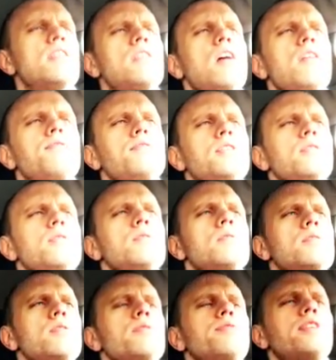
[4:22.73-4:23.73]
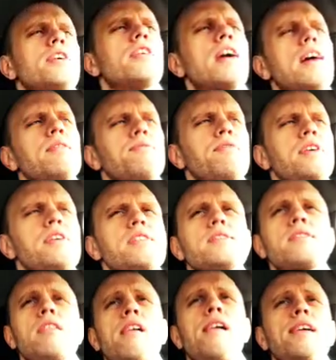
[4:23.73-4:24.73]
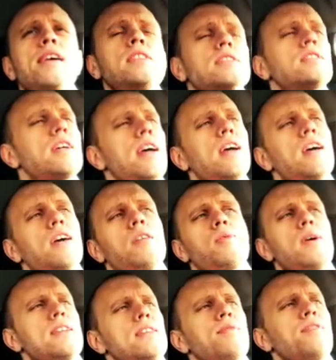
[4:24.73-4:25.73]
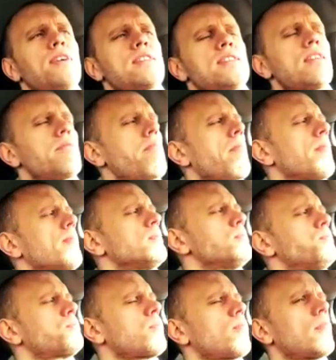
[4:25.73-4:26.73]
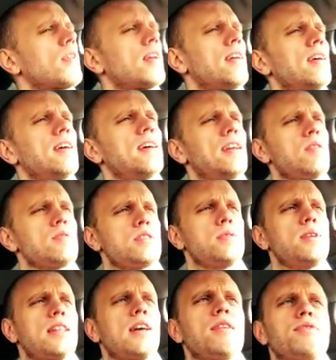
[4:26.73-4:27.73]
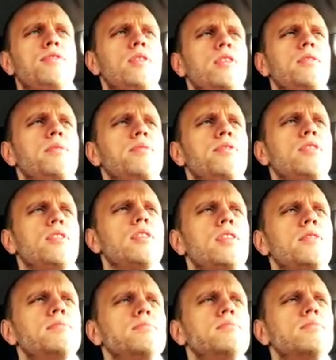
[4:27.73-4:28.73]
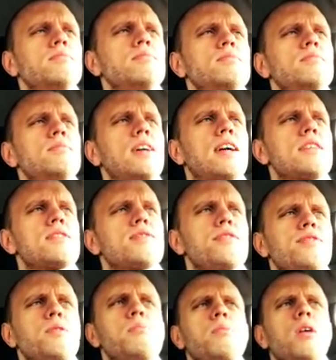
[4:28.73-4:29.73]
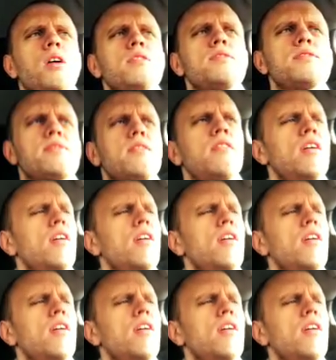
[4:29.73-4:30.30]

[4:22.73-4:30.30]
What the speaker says: enough to figure out and fix, and went and fixed it. And I was doing that for a few months,